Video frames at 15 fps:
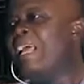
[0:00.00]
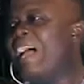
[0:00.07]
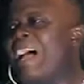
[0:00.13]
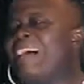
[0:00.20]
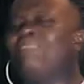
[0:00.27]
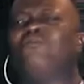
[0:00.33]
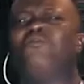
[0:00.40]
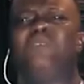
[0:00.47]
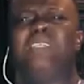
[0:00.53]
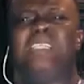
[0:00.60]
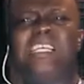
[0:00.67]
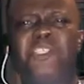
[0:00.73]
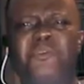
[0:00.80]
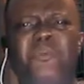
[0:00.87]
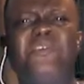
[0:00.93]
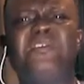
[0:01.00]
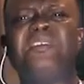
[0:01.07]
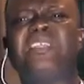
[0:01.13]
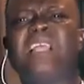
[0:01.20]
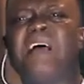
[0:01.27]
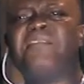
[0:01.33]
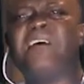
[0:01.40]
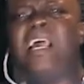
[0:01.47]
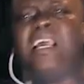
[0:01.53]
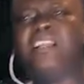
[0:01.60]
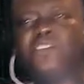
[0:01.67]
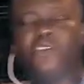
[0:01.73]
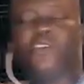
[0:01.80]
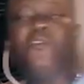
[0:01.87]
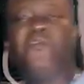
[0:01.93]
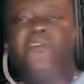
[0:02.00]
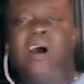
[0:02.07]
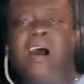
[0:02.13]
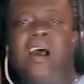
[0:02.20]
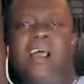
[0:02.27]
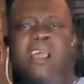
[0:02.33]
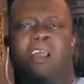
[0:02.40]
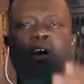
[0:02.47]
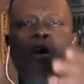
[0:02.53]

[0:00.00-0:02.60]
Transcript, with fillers: And with the experience I've had so far,